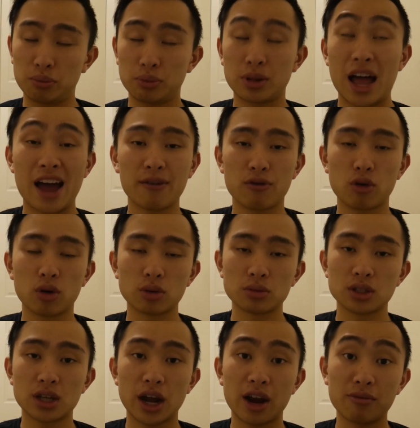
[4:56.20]

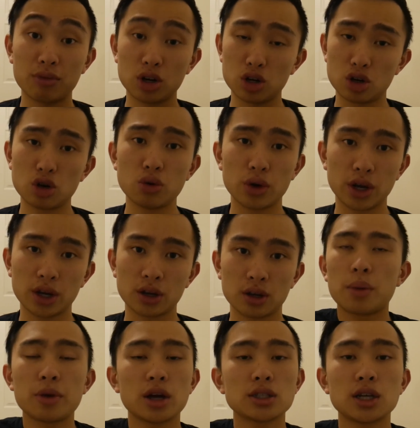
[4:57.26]
platforms that I've been doing.
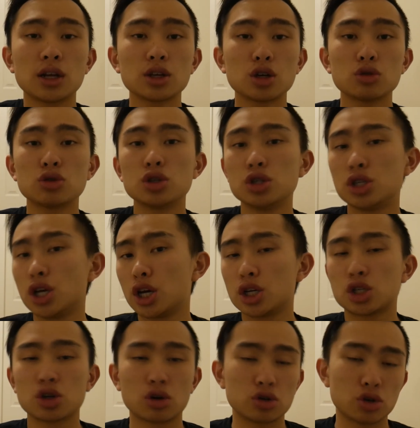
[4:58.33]
I'm not telling you to
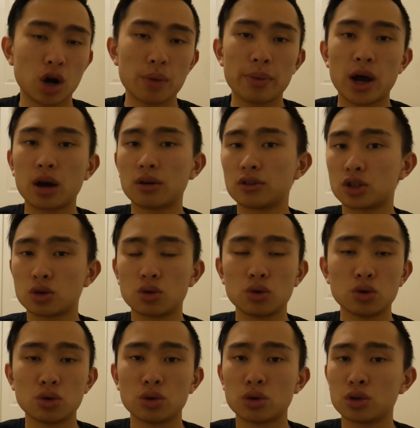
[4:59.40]
ditch or drop out of
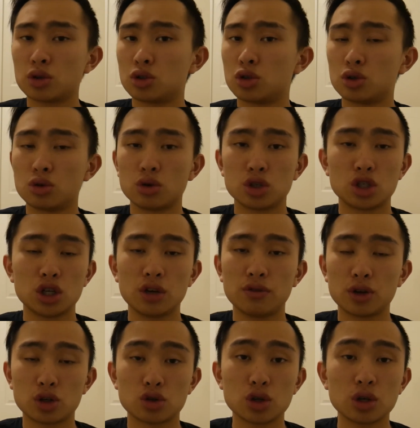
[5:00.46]
school to achieve
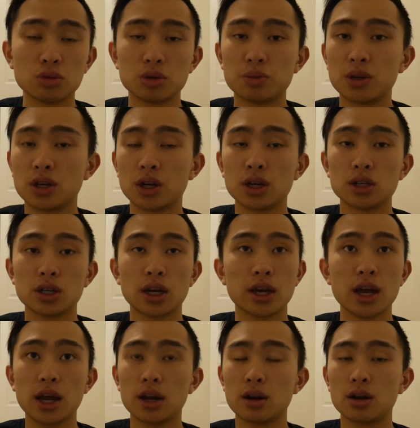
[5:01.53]
your dreams because,
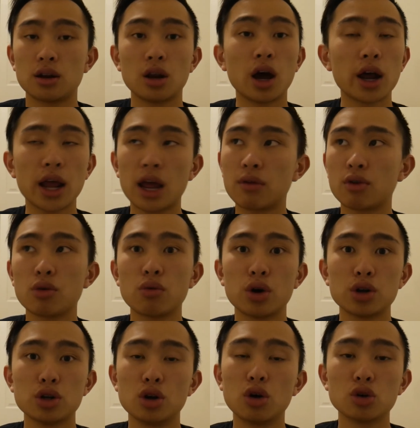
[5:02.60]
again, not
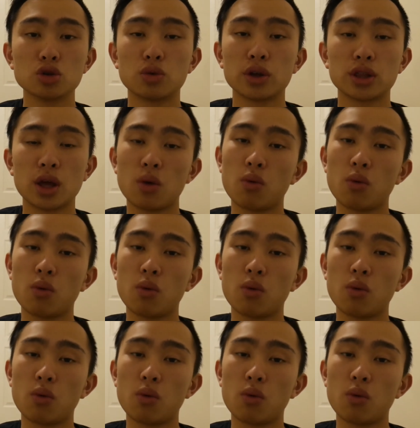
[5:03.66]
everyone knows what they